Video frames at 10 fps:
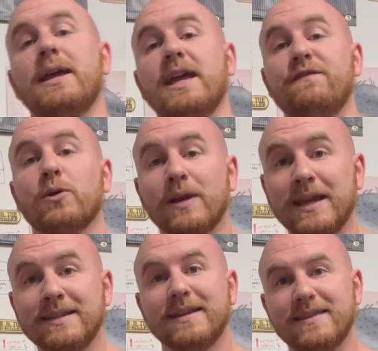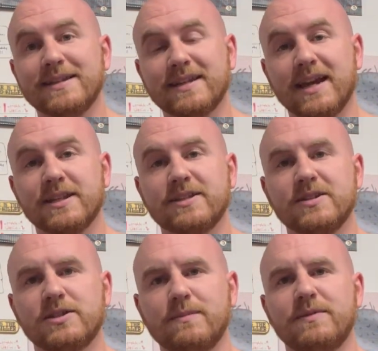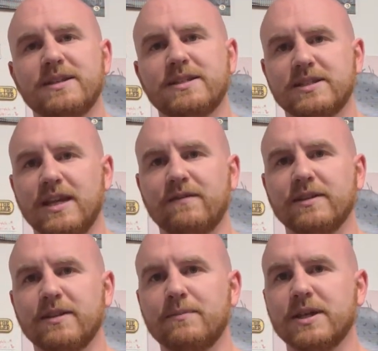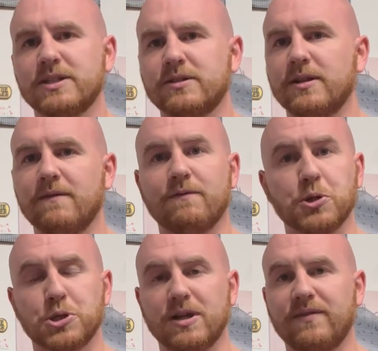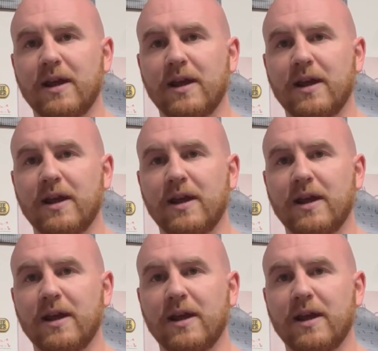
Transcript: if you're into this kind of system, this is definitely the best version of it.